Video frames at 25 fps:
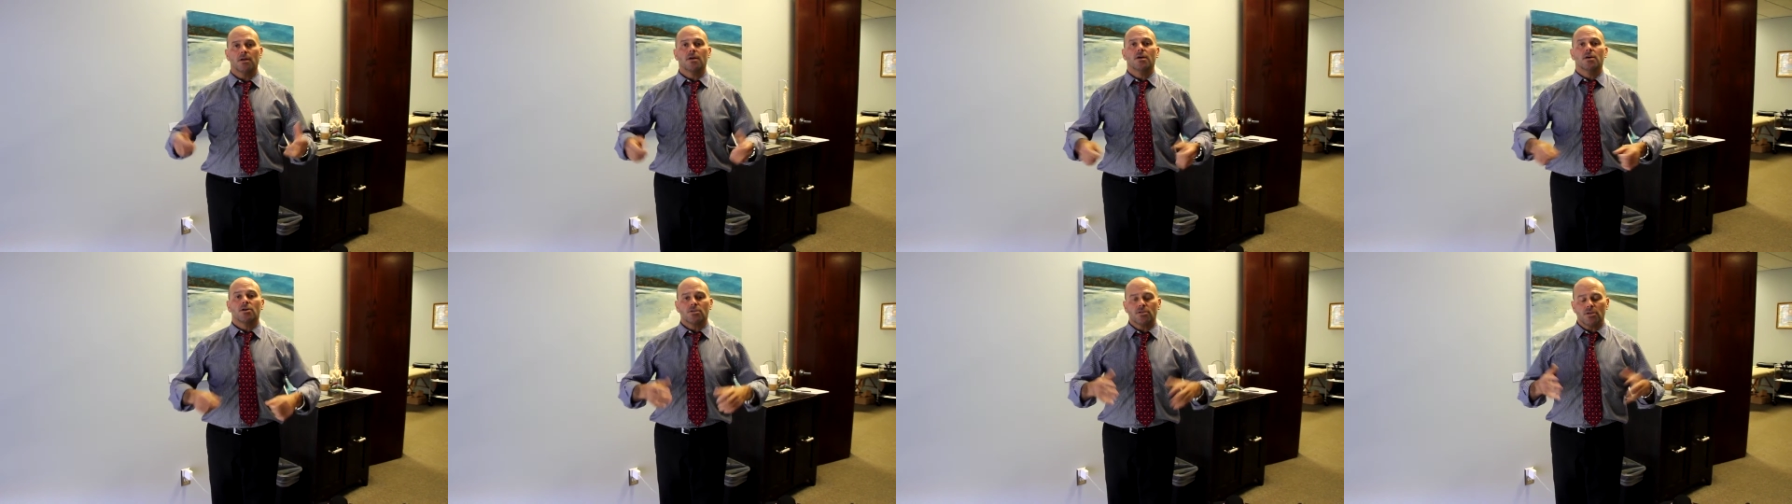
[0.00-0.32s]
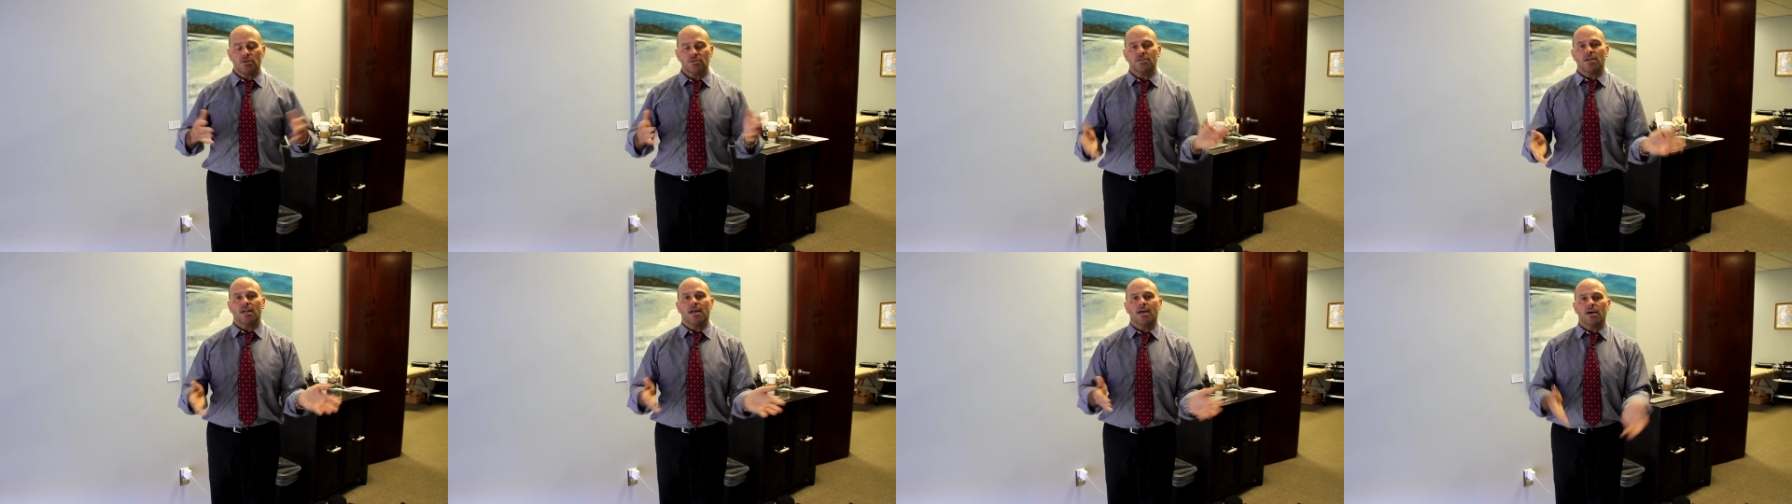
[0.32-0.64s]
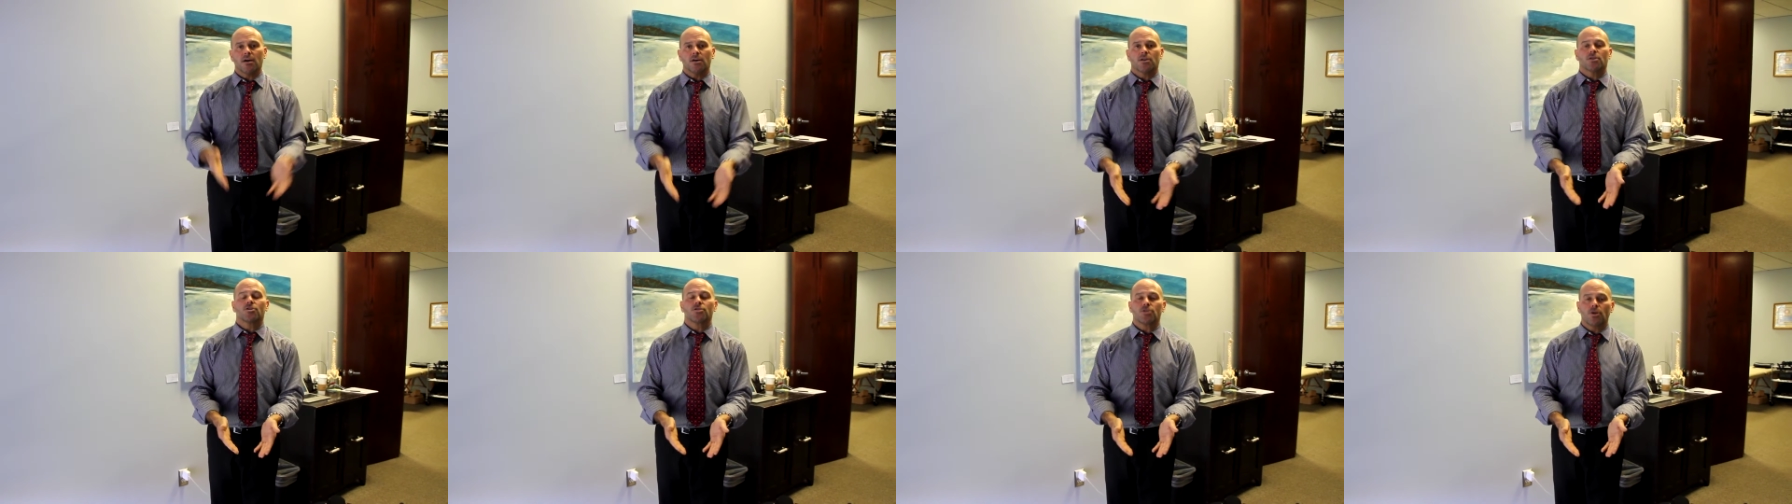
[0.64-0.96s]
So today I'm going
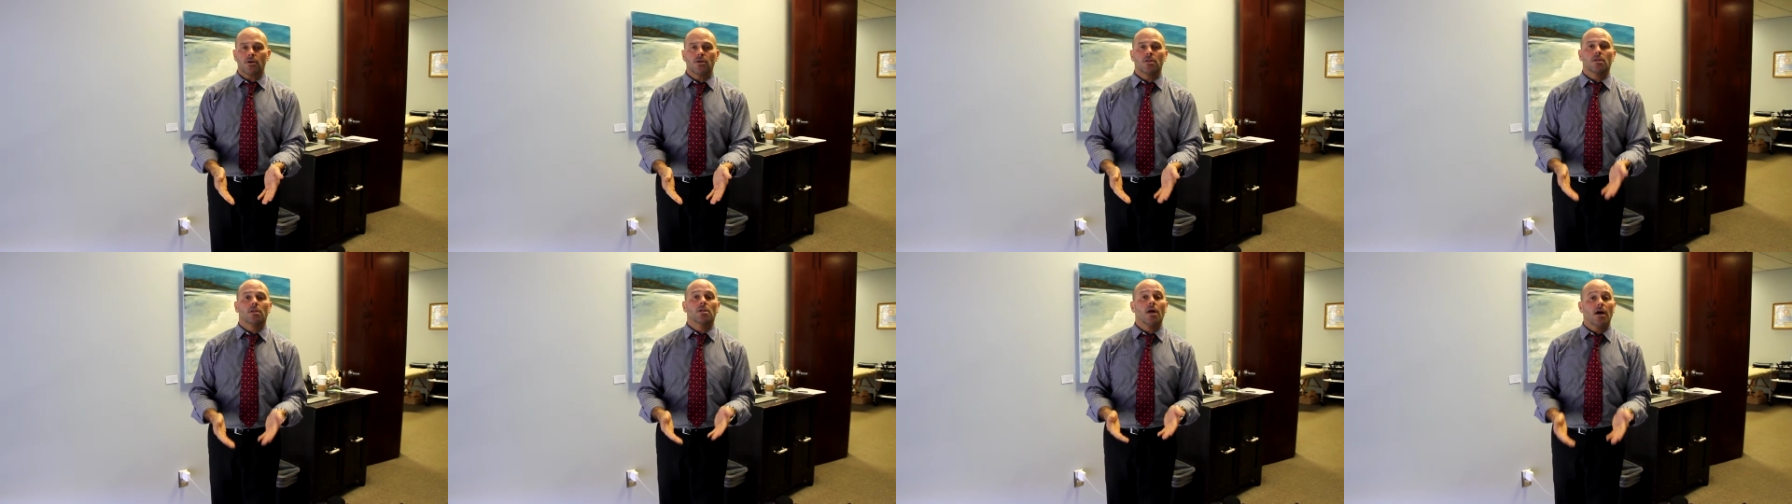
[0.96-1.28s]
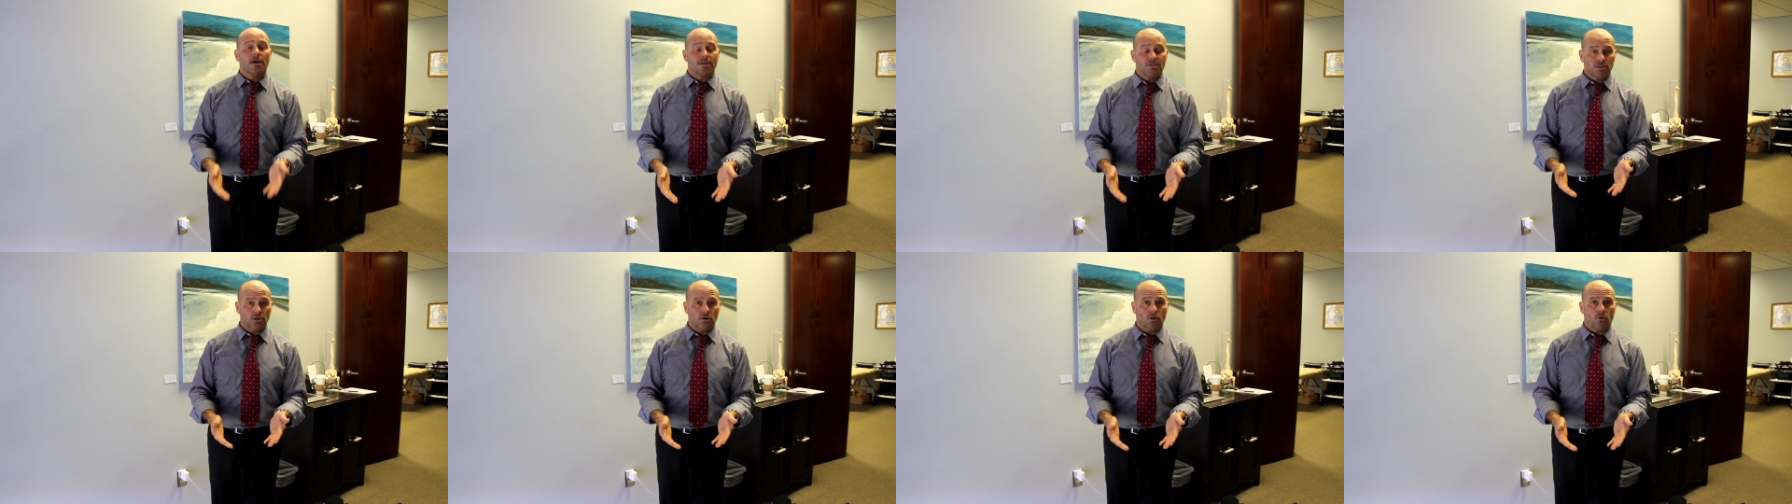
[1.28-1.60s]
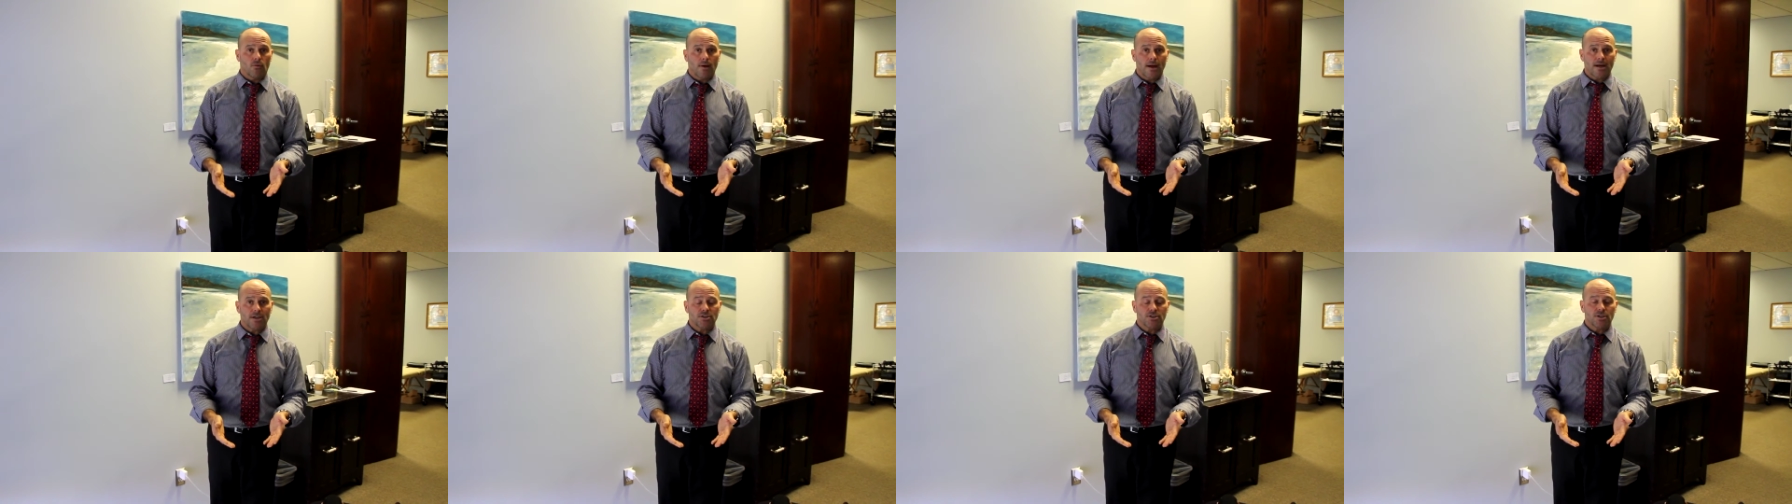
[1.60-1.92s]
to show you the lines of
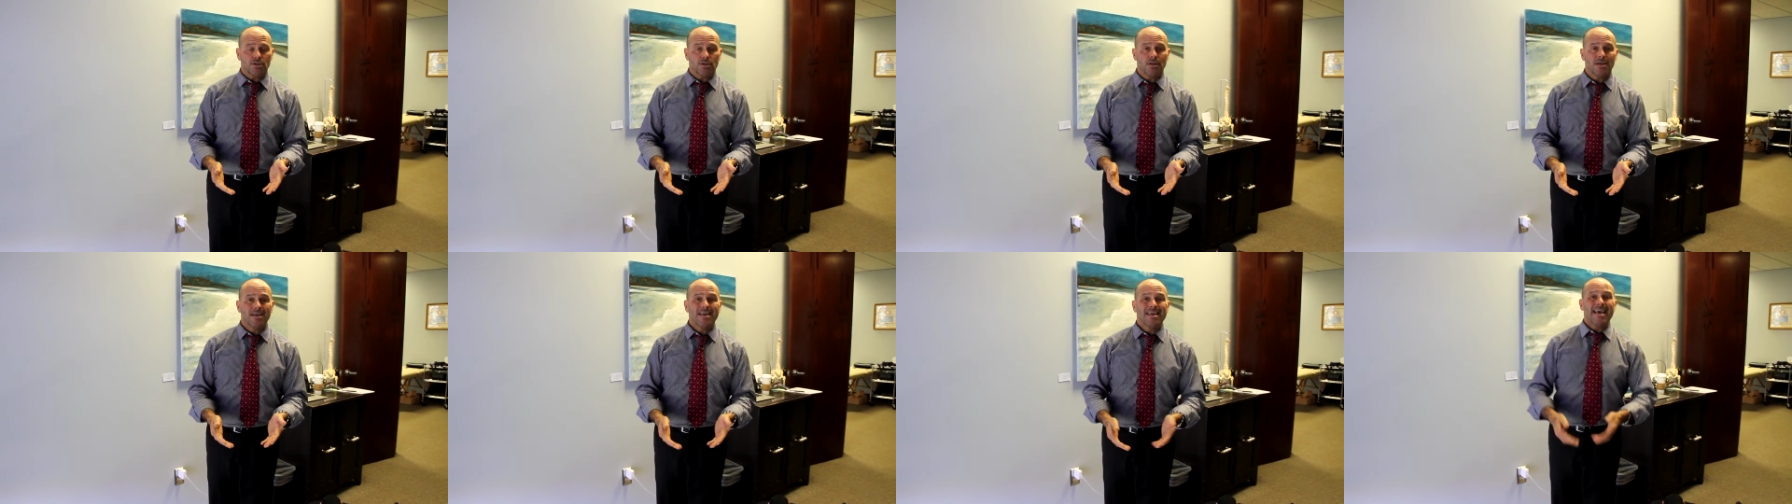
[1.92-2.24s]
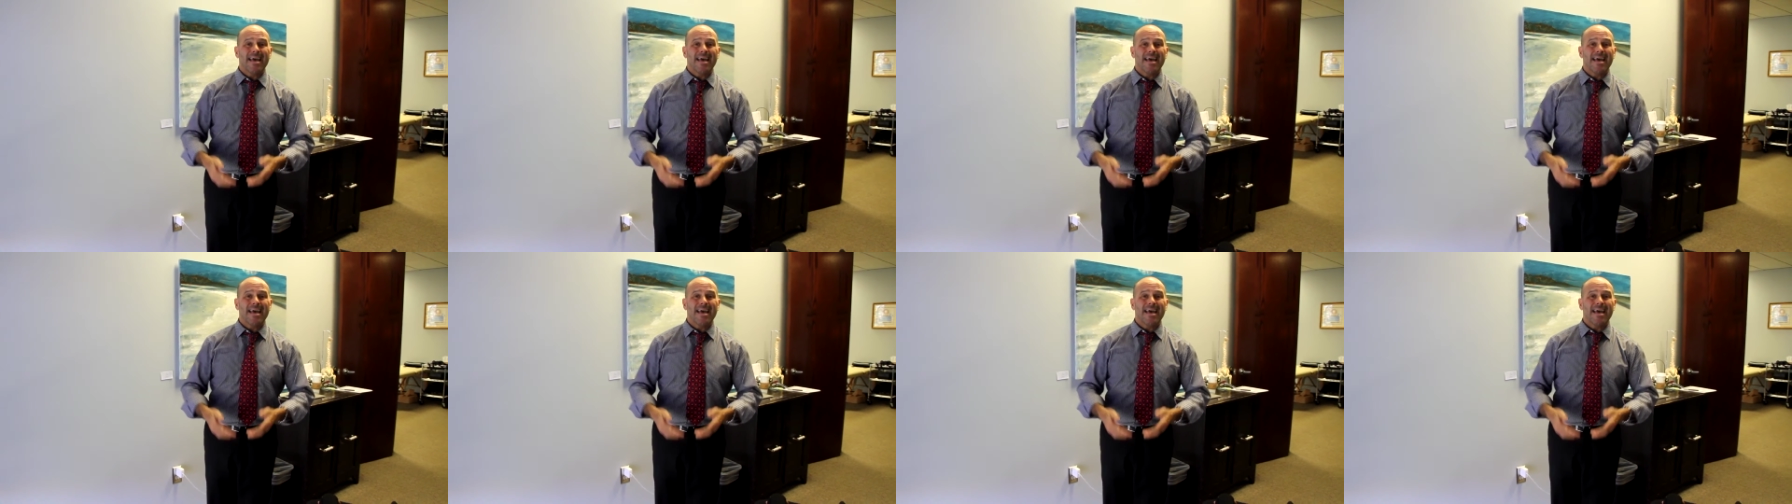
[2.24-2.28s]
correction